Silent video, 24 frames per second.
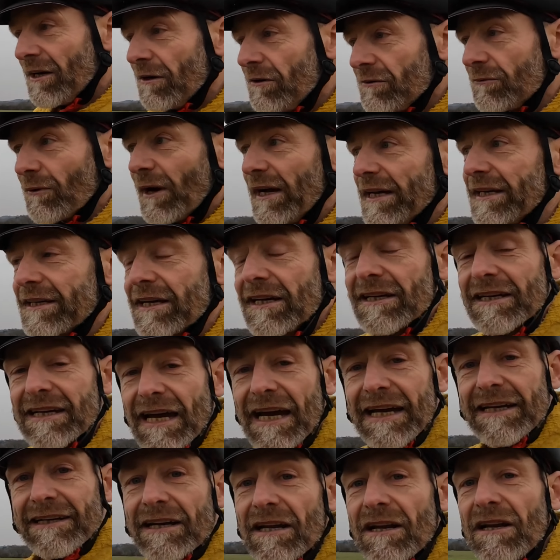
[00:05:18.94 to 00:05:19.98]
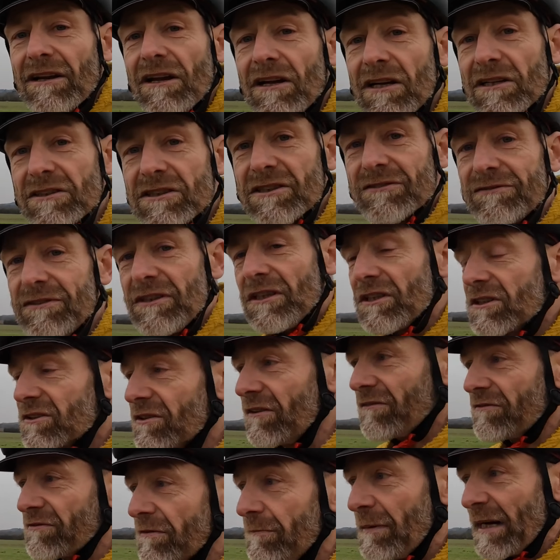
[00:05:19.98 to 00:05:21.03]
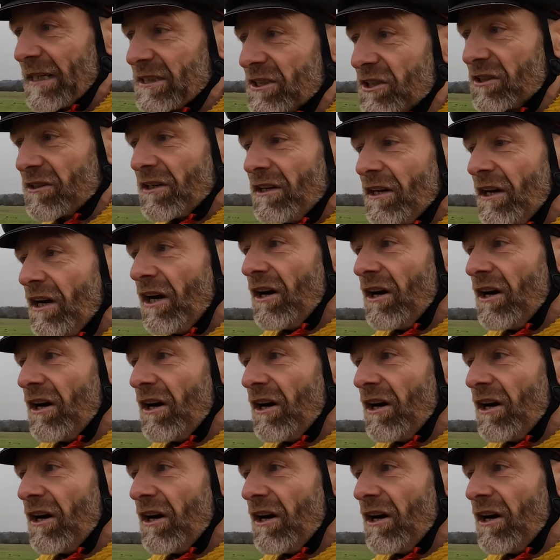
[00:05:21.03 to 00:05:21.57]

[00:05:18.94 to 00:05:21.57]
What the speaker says: where you can gain lots of useful information